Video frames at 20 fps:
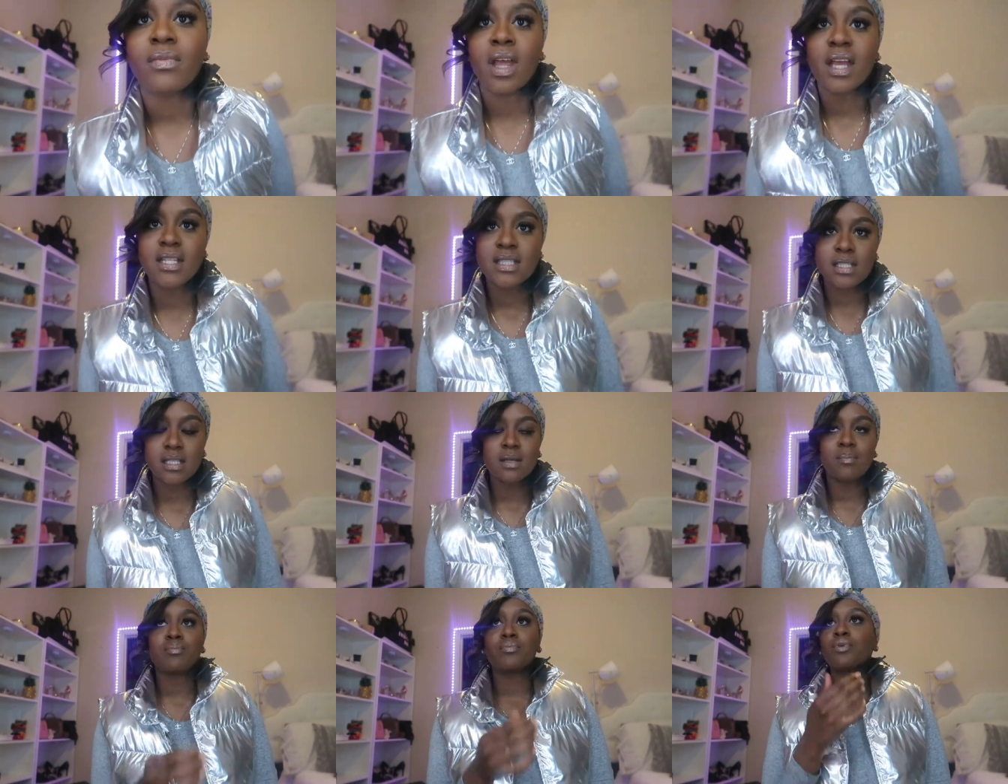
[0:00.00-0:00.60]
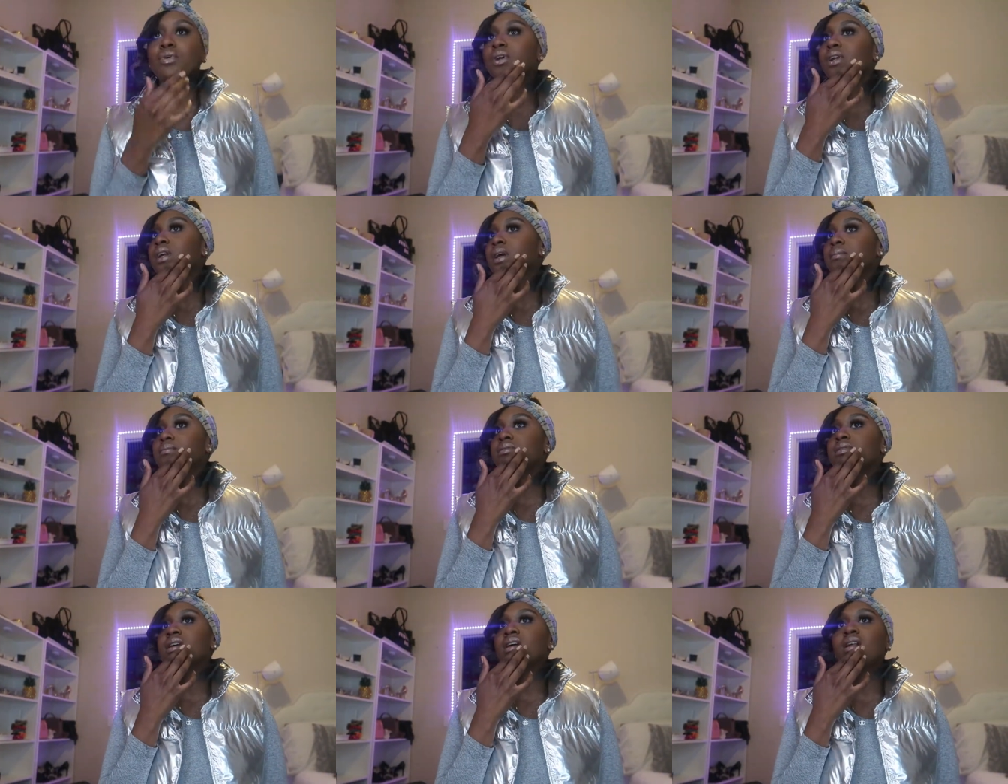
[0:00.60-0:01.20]
It's pretty
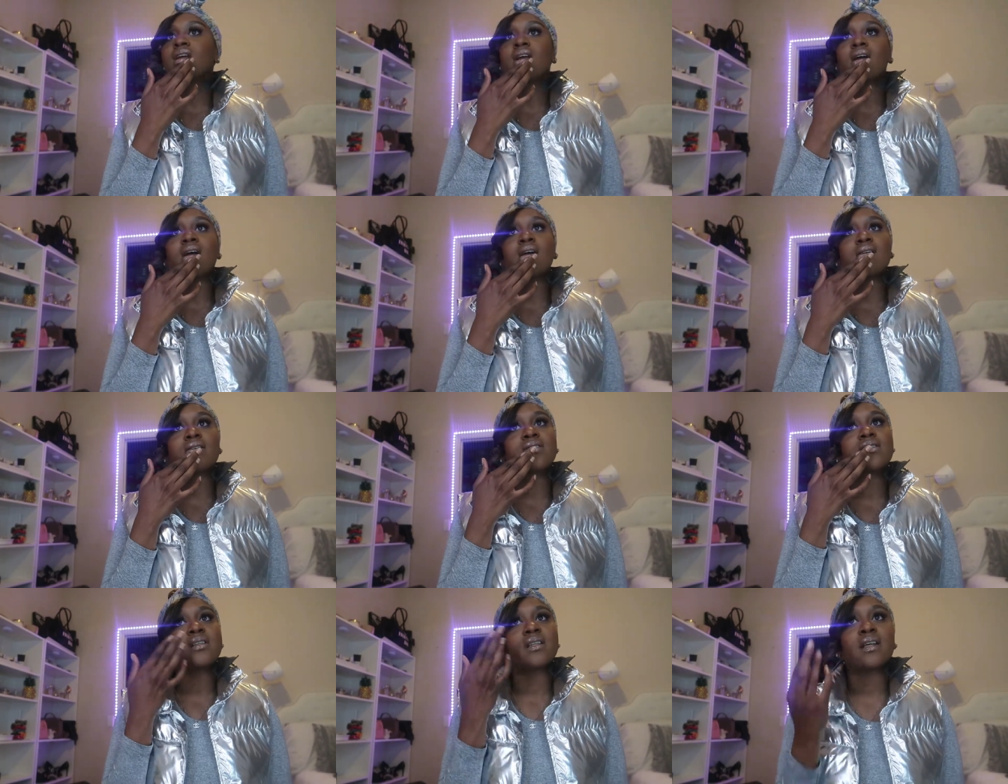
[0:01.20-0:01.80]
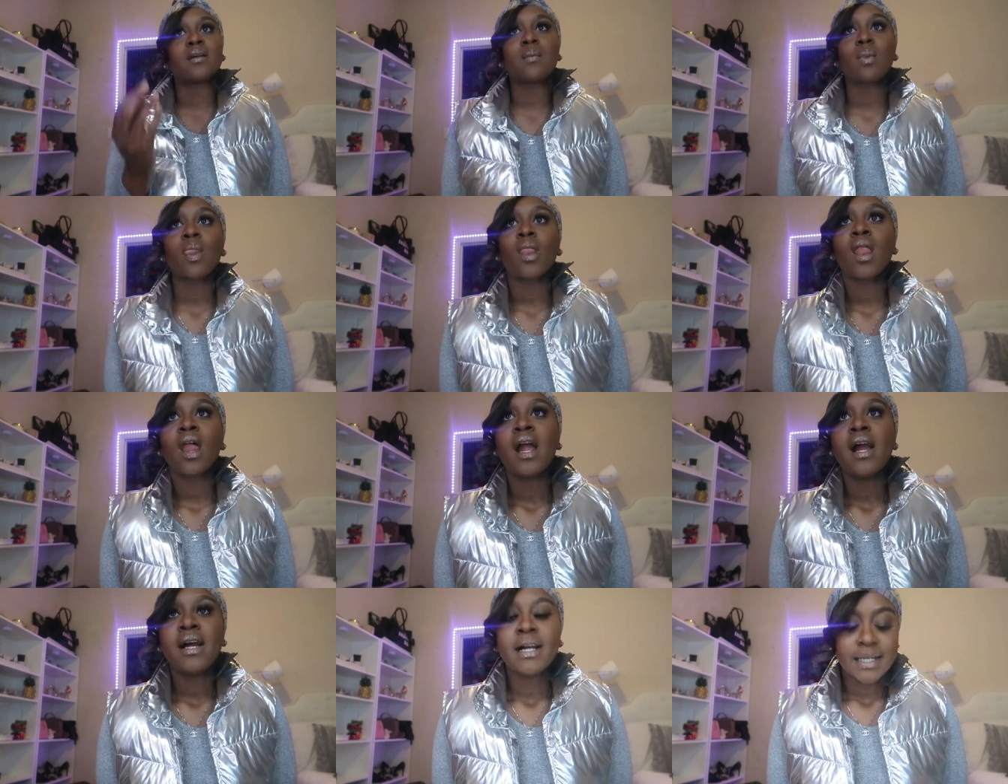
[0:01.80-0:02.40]
upsetting actually,
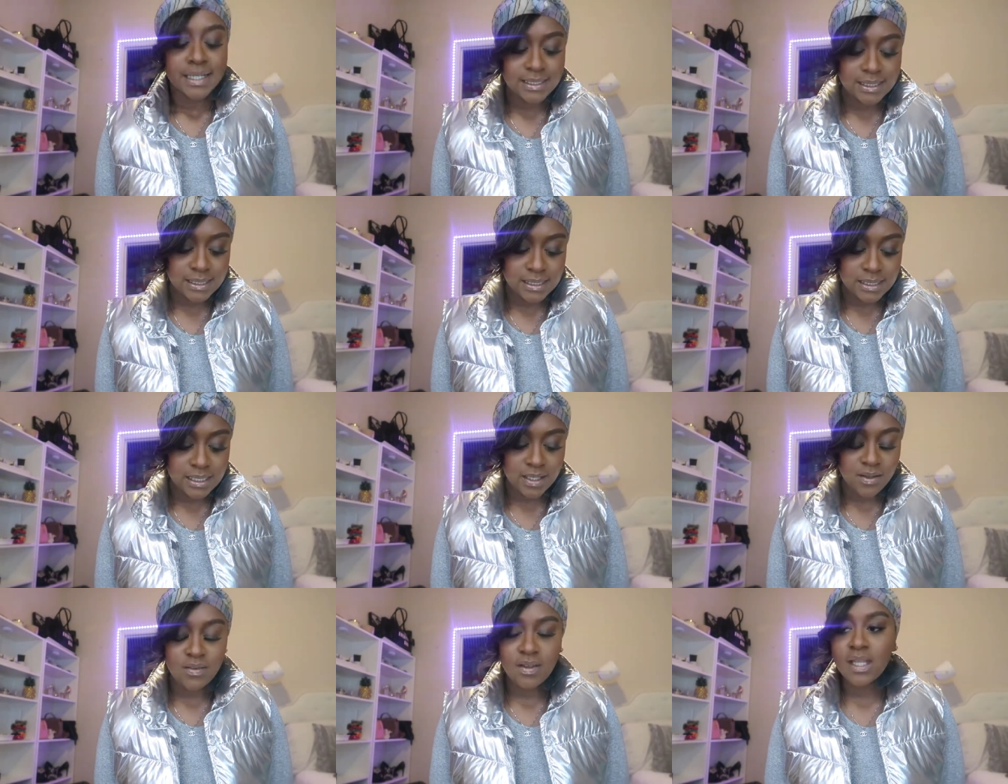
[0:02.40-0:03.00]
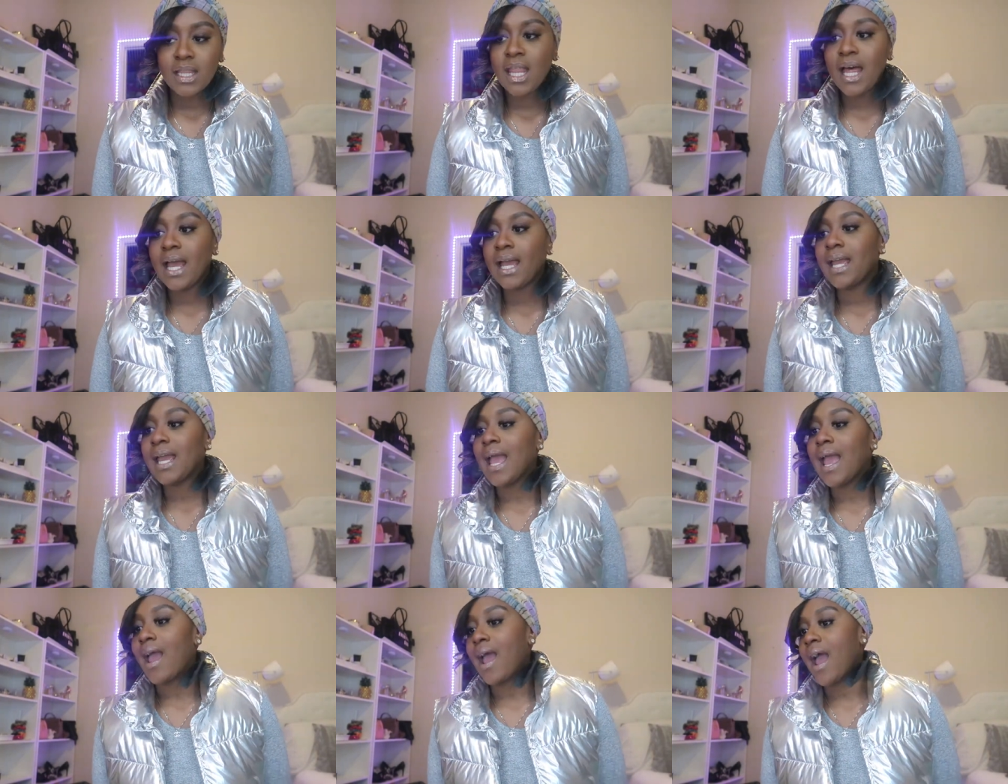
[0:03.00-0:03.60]
because it's giving
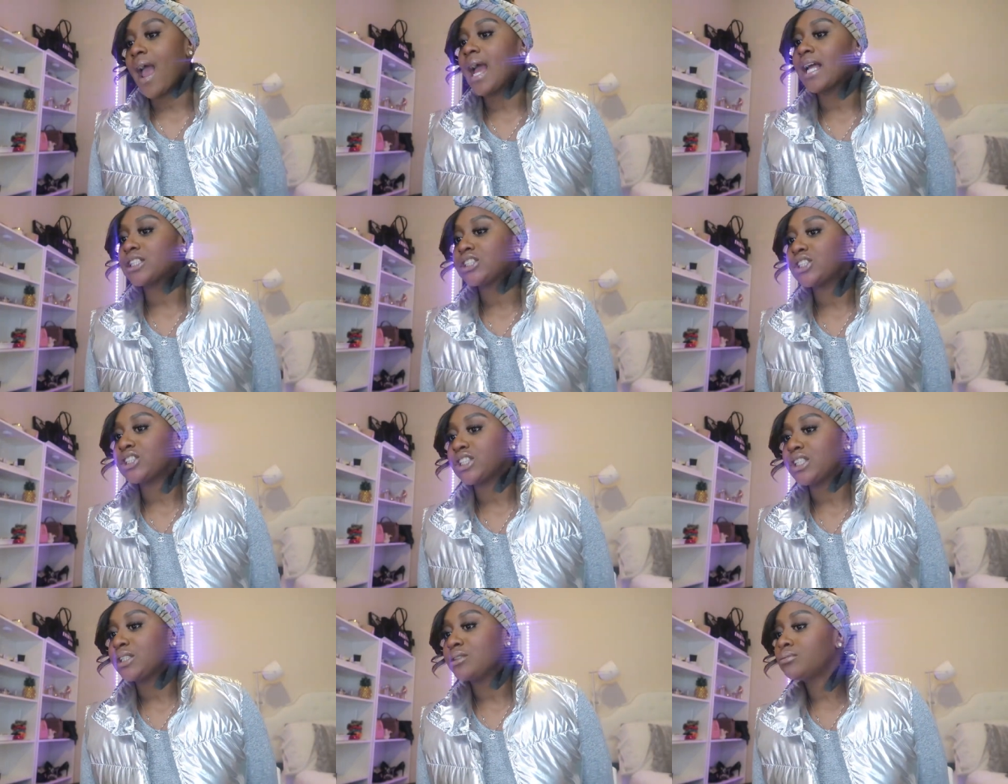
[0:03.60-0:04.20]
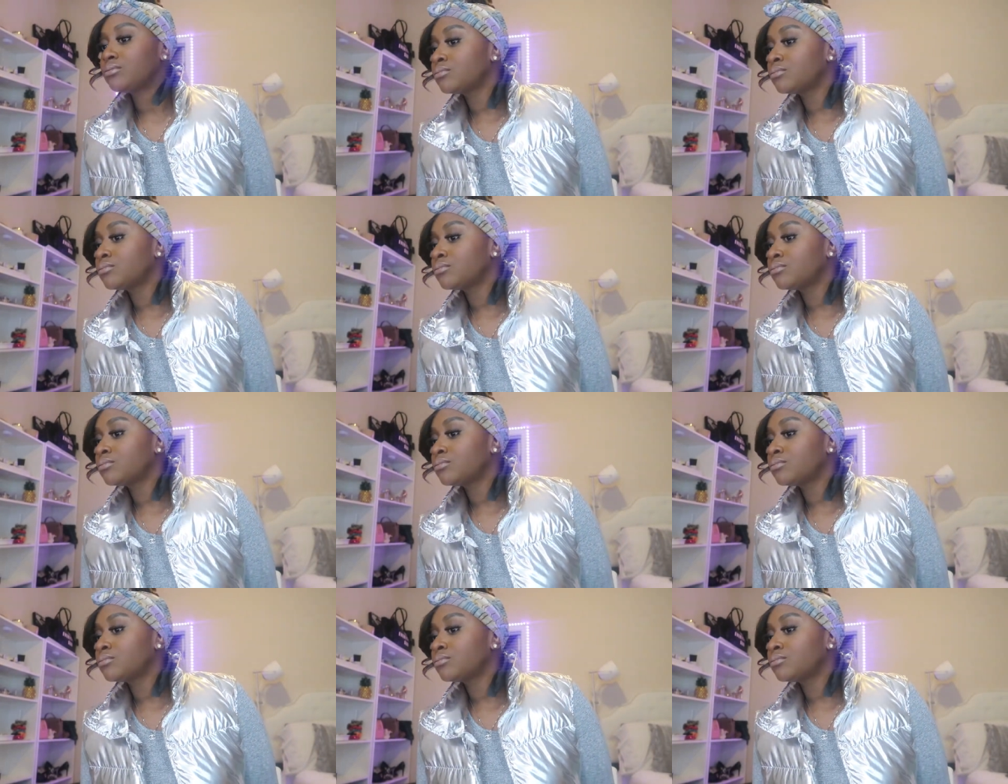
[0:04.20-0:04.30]
like ashy,